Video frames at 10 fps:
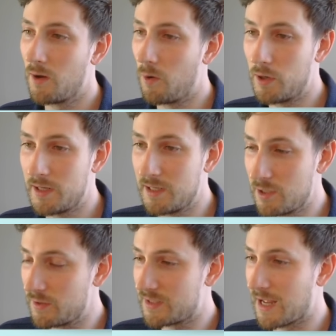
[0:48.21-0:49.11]
All you need
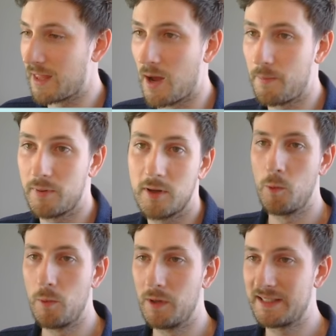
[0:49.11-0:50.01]
to do is set that up.
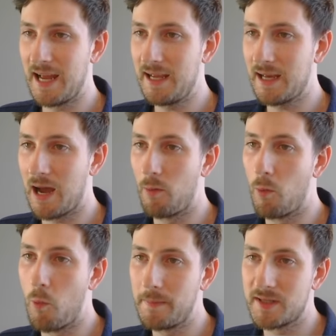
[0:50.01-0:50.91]
We will take our
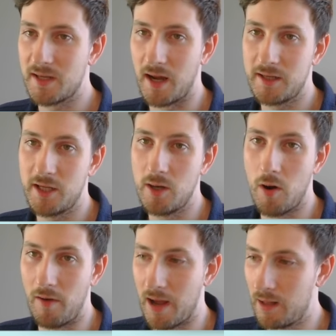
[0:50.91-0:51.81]
website
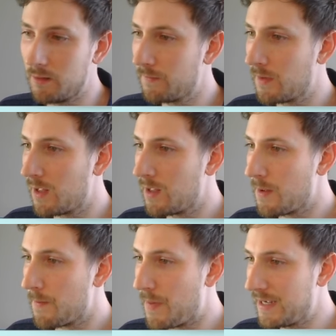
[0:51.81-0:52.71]
URL,
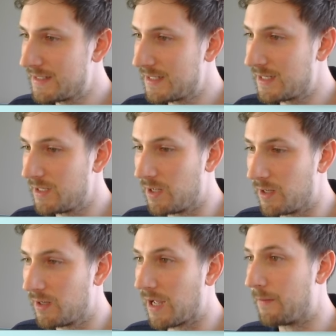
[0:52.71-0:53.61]
paste it in
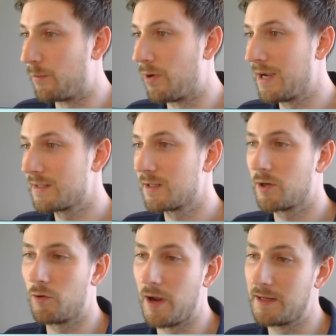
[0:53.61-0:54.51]
here and press
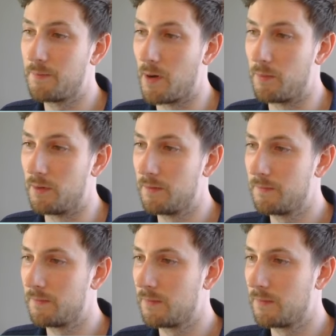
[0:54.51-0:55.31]
create bubble.